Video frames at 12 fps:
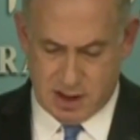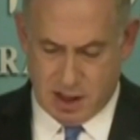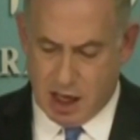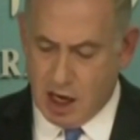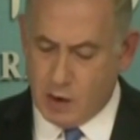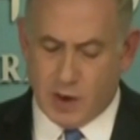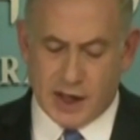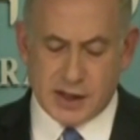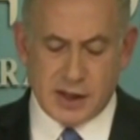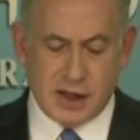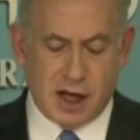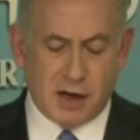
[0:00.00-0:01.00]
I want
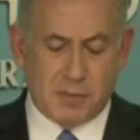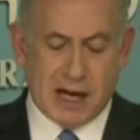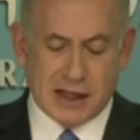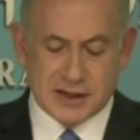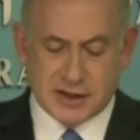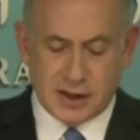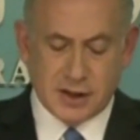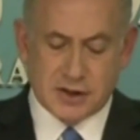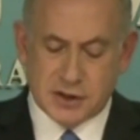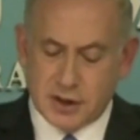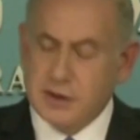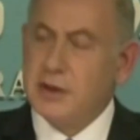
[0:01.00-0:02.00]
young Palestinian
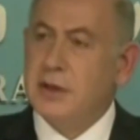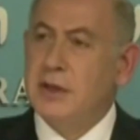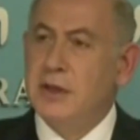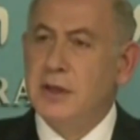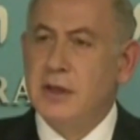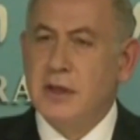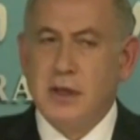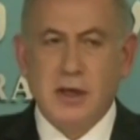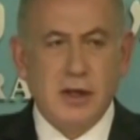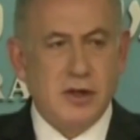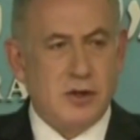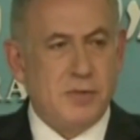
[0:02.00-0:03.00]
children
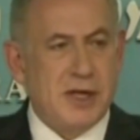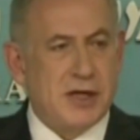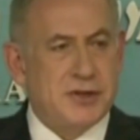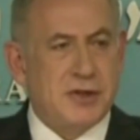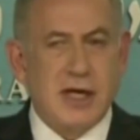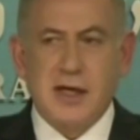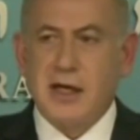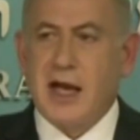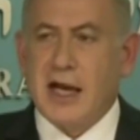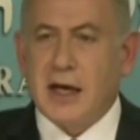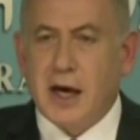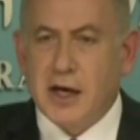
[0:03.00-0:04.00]
to be educated
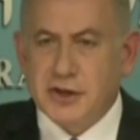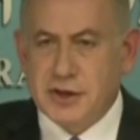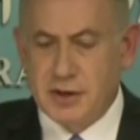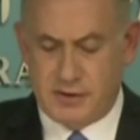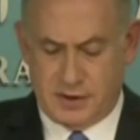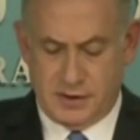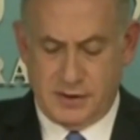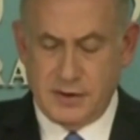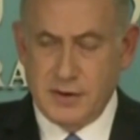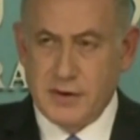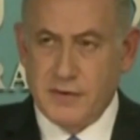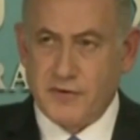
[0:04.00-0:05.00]
like our children
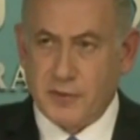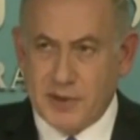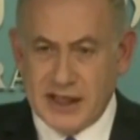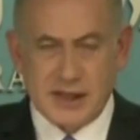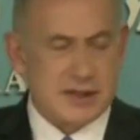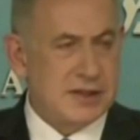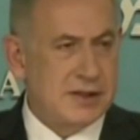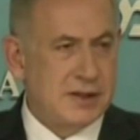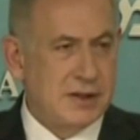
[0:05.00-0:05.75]
for peace.